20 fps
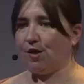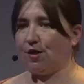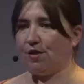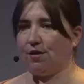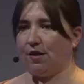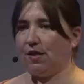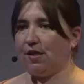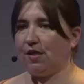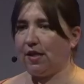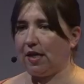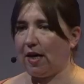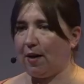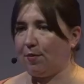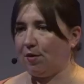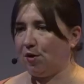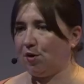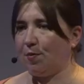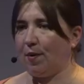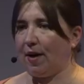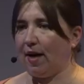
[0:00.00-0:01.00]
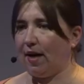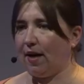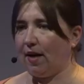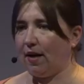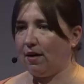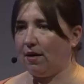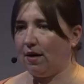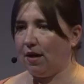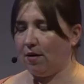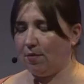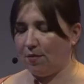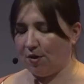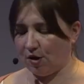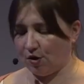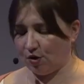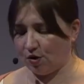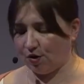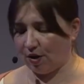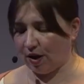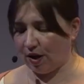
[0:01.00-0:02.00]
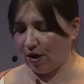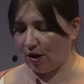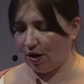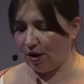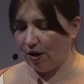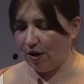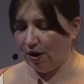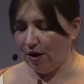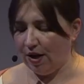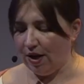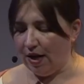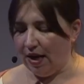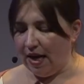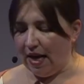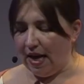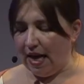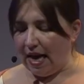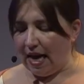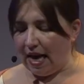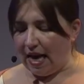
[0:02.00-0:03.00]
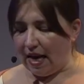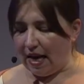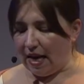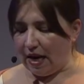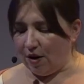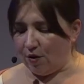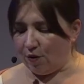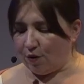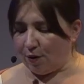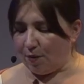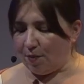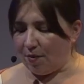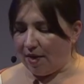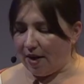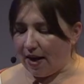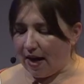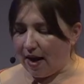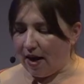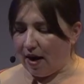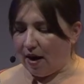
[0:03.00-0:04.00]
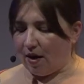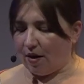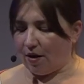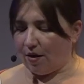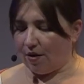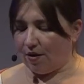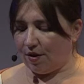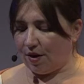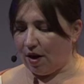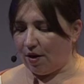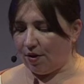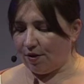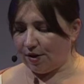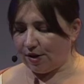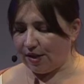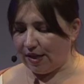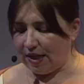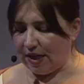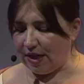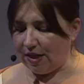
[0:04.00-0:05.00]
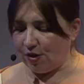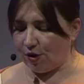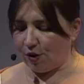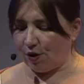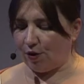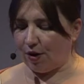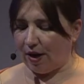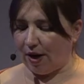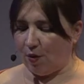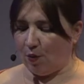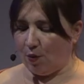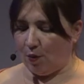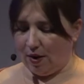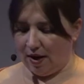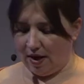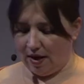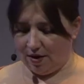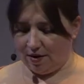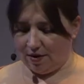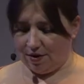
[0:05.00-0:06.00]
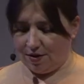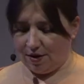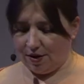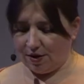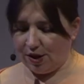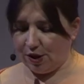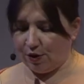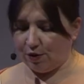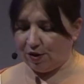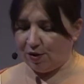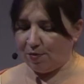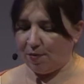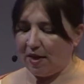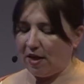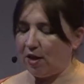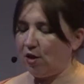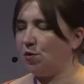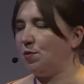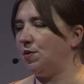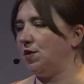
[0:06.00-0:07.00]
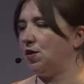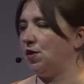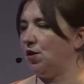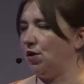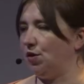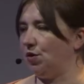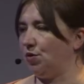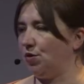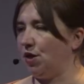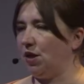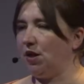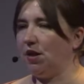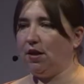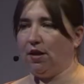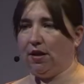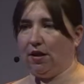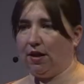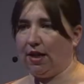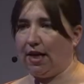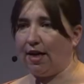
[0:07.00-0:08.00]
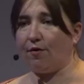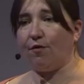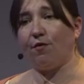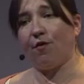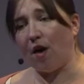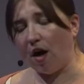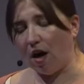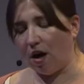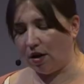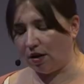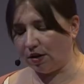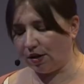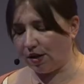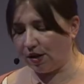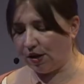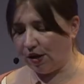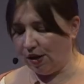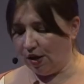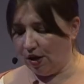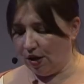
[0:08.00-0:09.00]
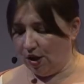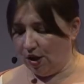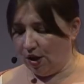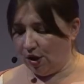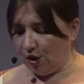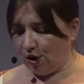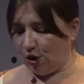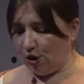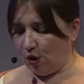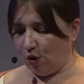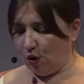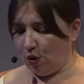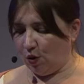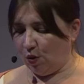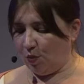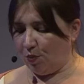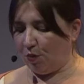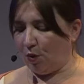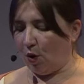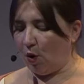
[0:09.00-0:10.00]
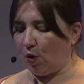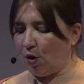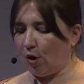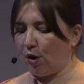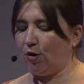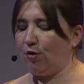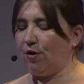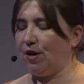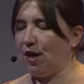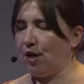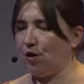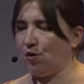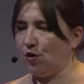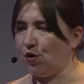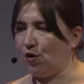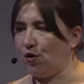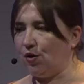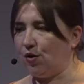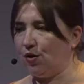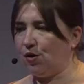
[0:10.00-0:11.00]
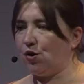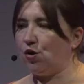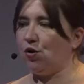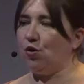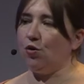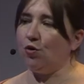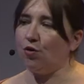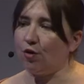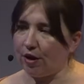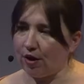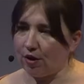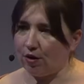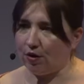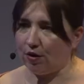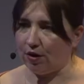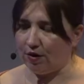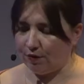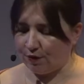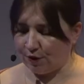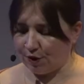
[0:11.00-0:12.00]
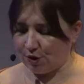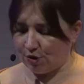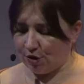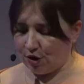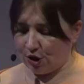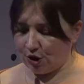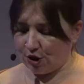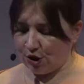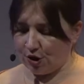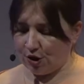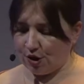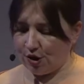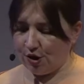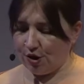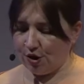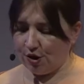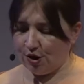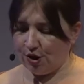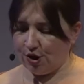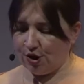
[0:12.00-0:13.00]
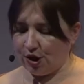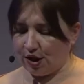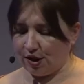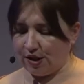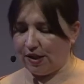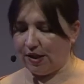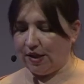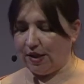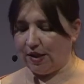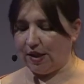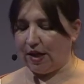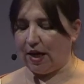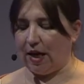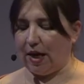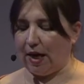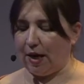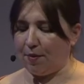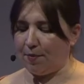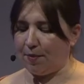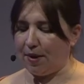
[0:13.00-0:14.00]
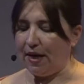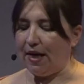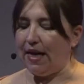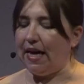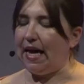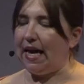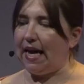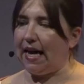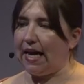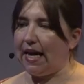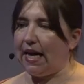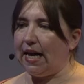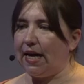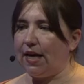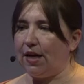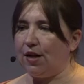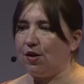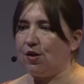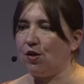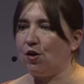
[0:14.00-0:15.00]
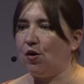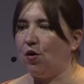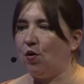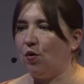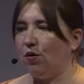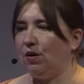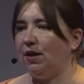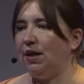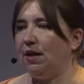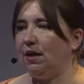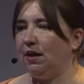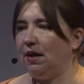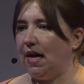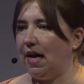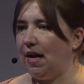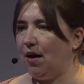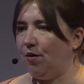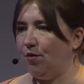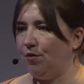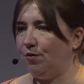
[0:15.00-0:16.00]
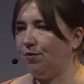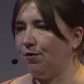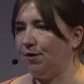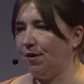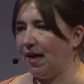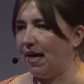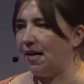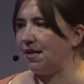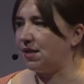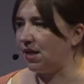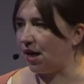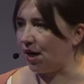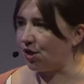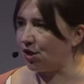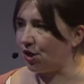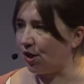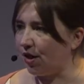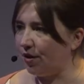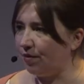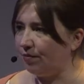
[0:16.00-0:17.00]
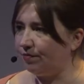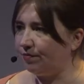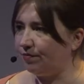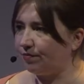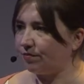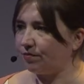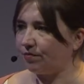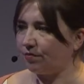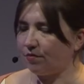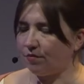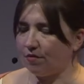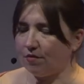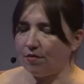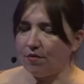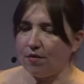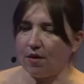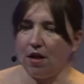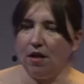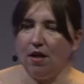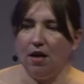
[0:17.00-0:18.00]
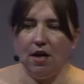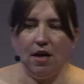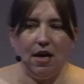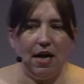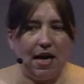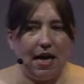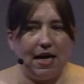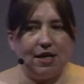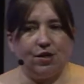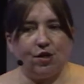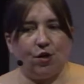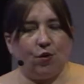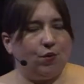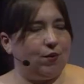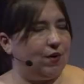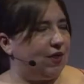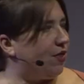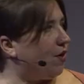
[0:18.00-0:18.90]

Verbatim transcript: is established by the administrator. And from there, the other is to integrate with a secrets management solution like Vault to broker credentials to critical infrastructure just in time and only allowed for that session. And so with